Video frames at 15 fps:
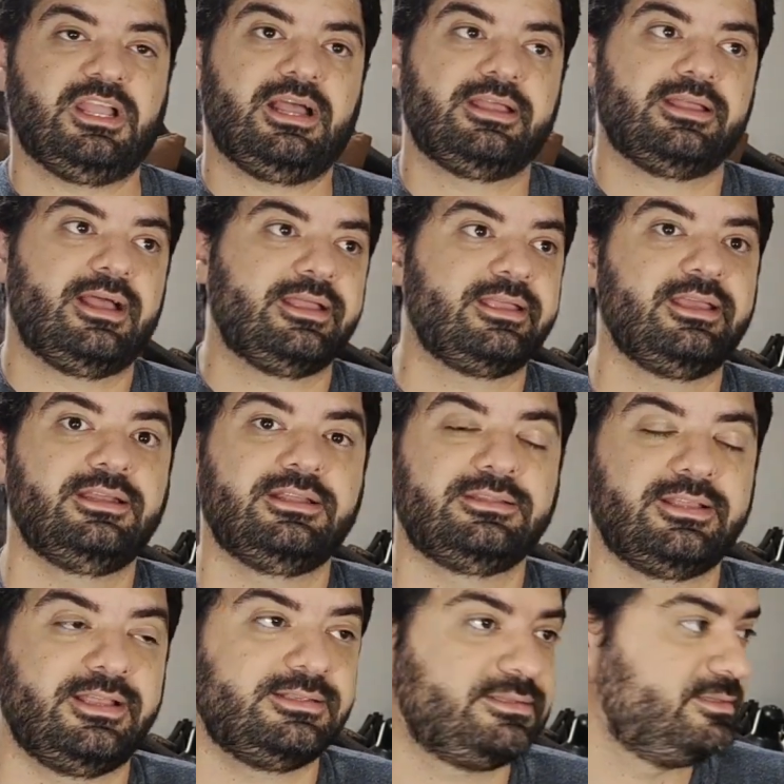I can
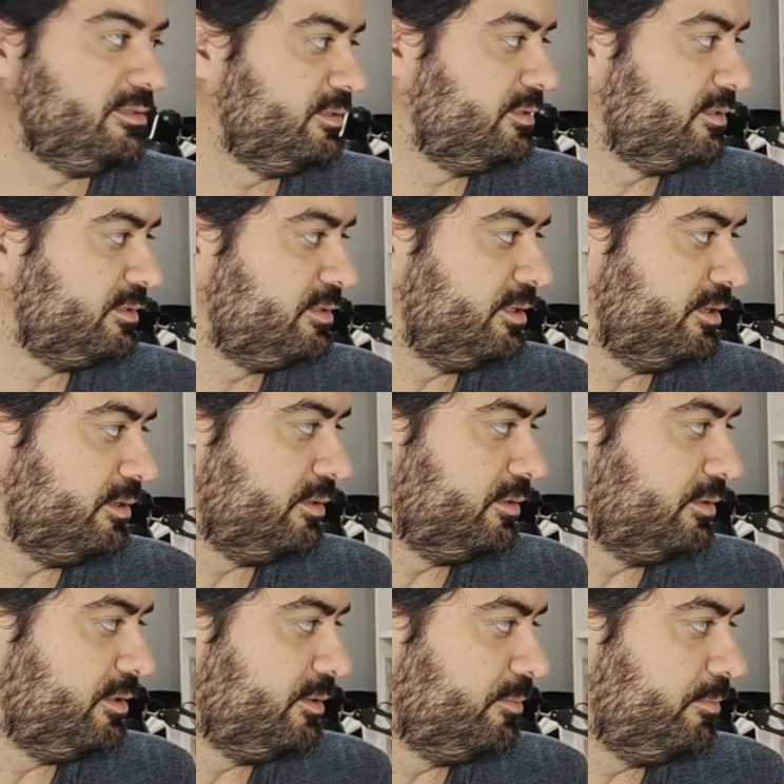attest this is
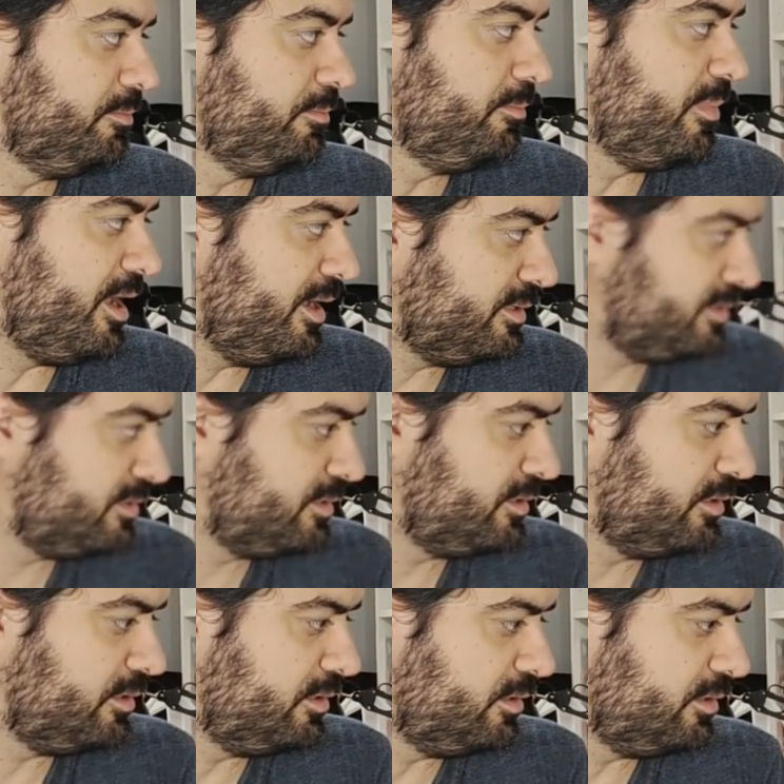the
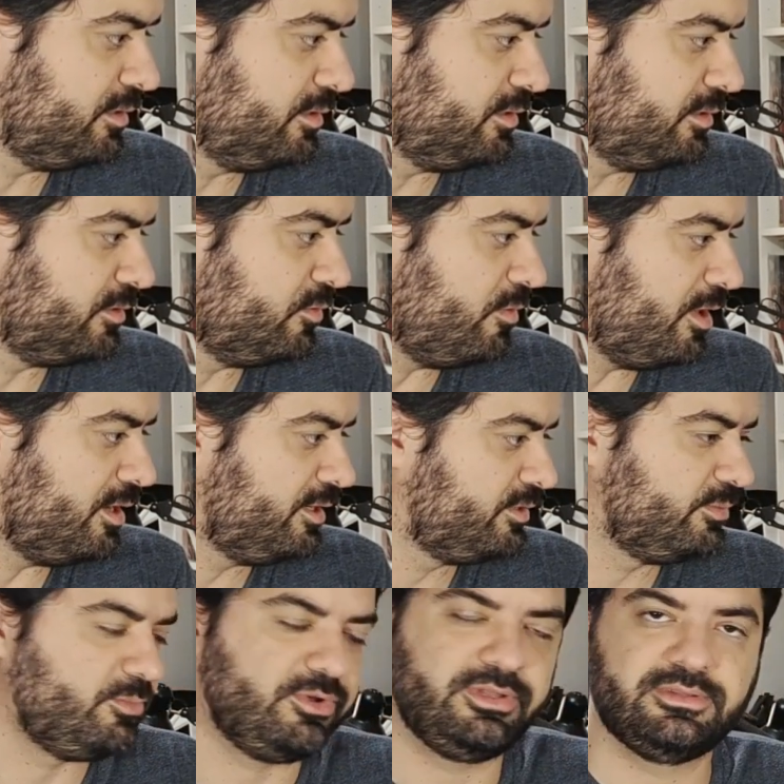best
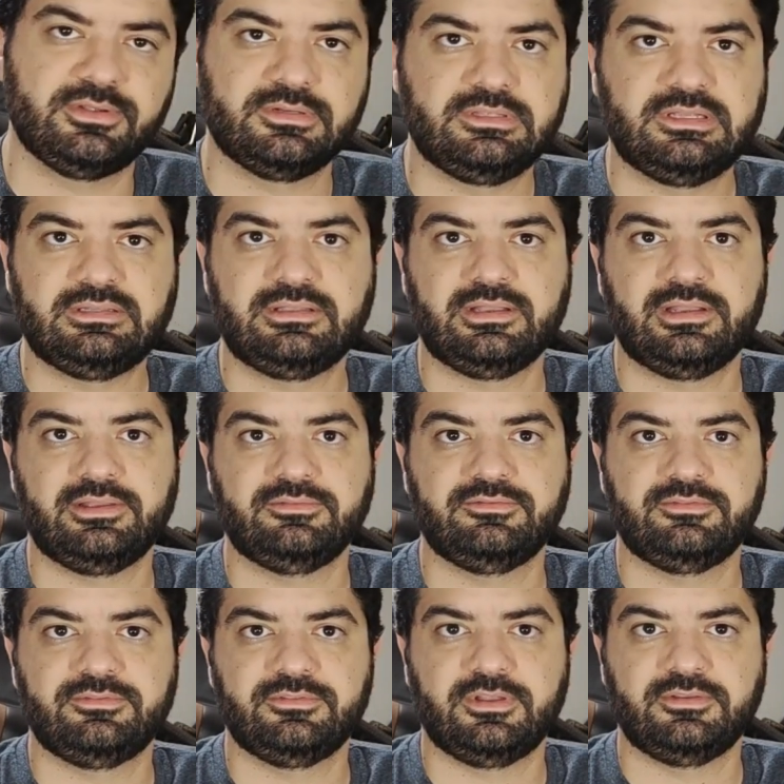quality printer that
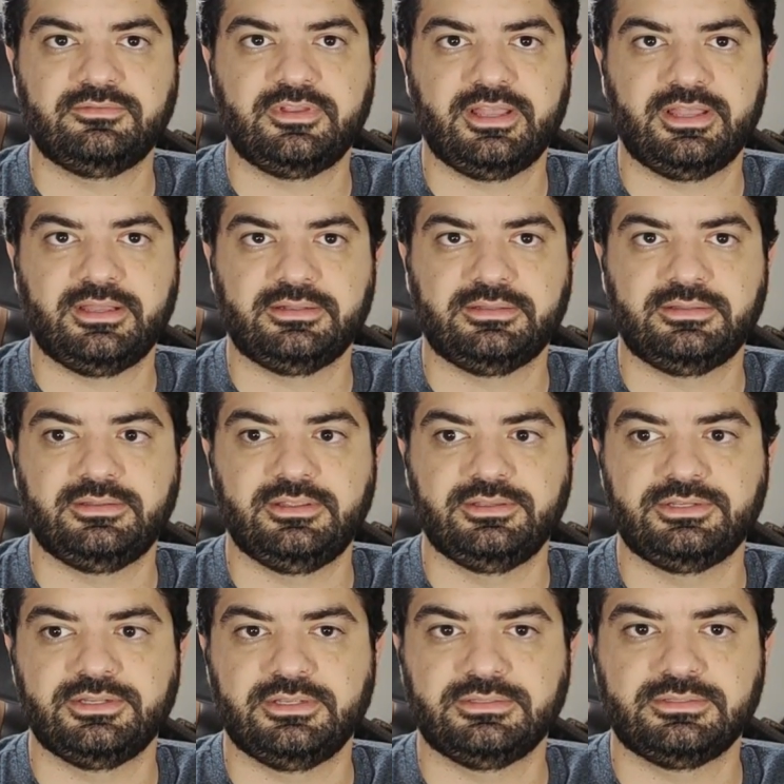I've had
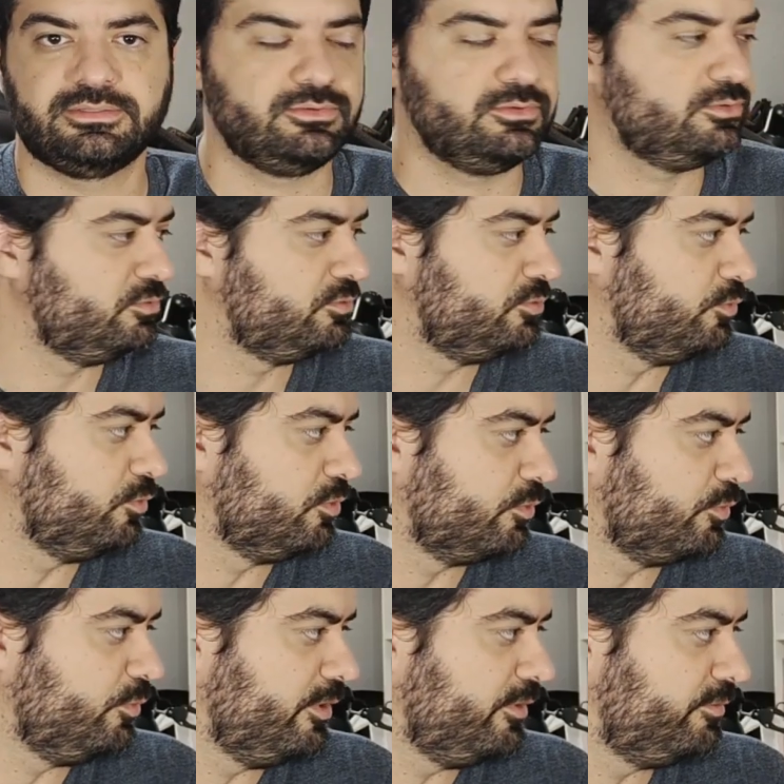the chance to
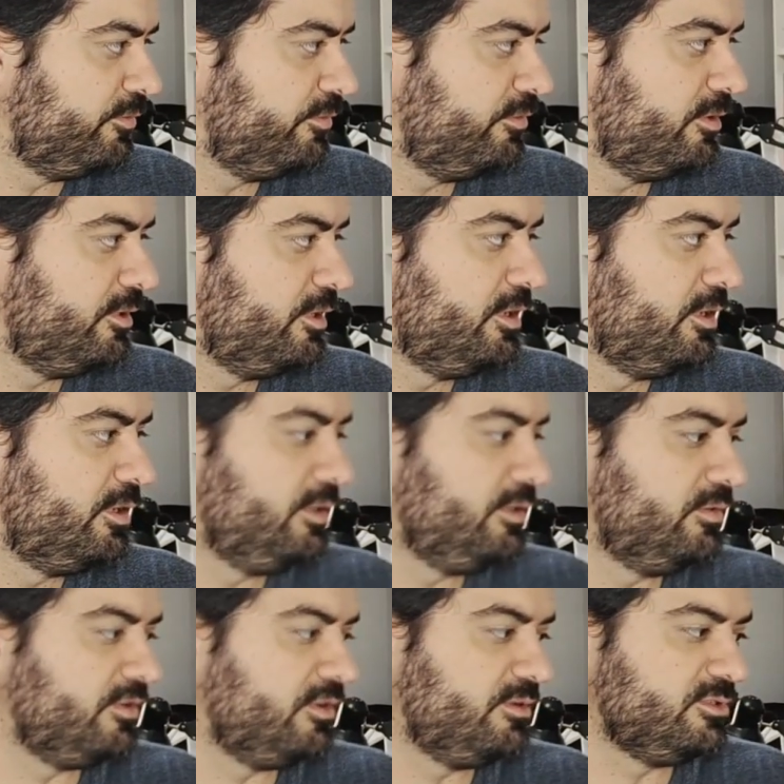work with
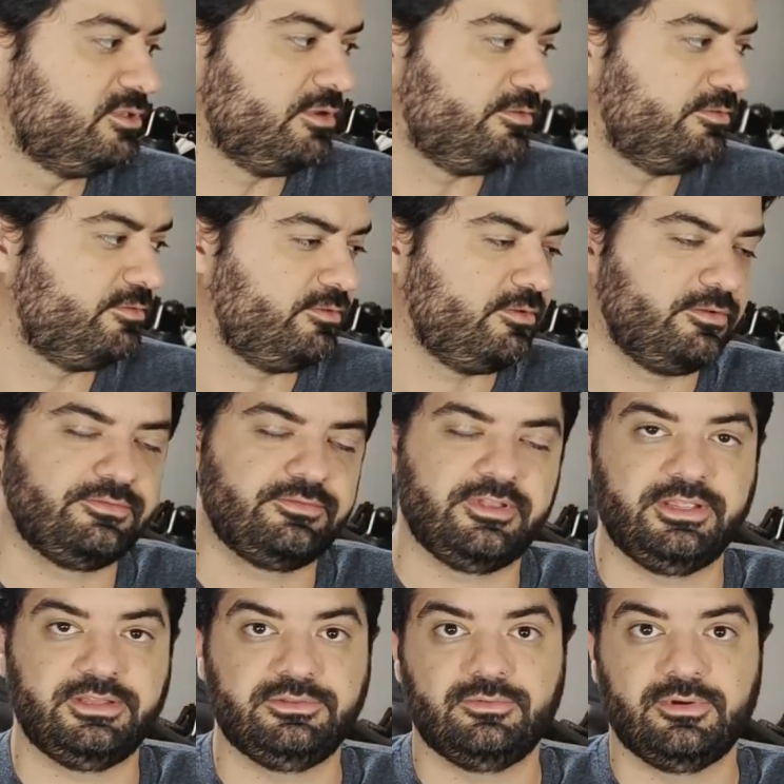in terms of
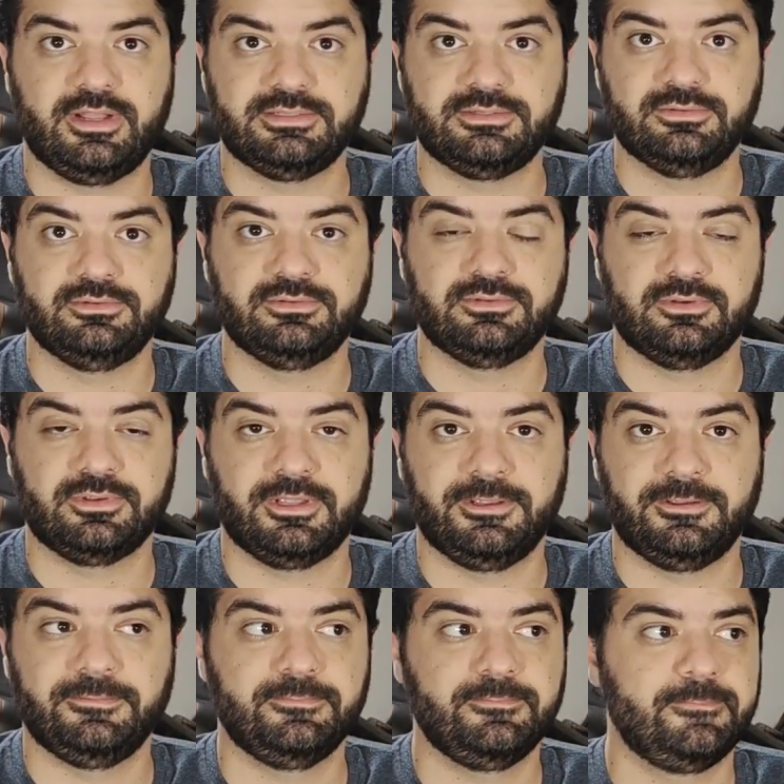end results,
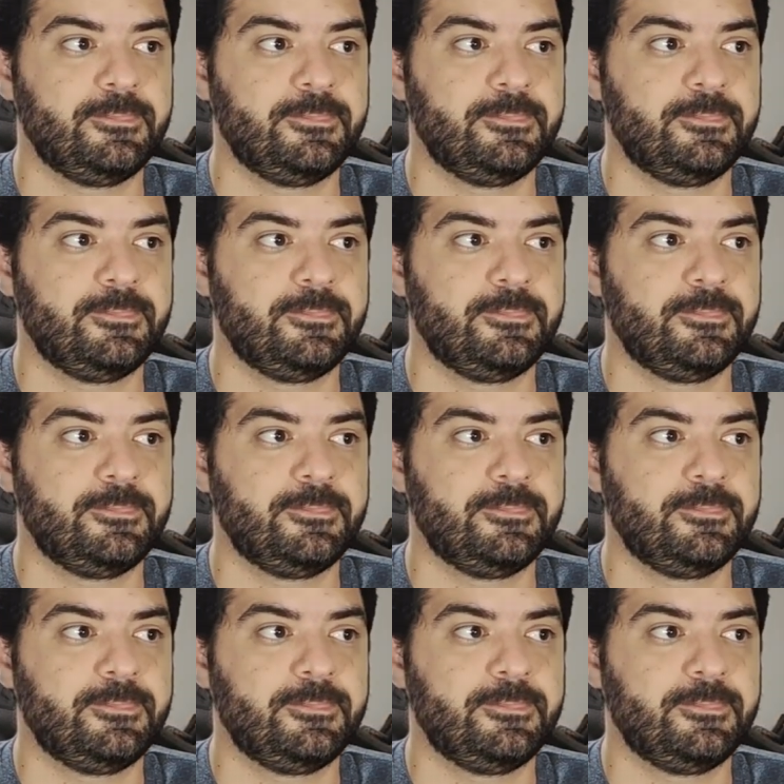okay?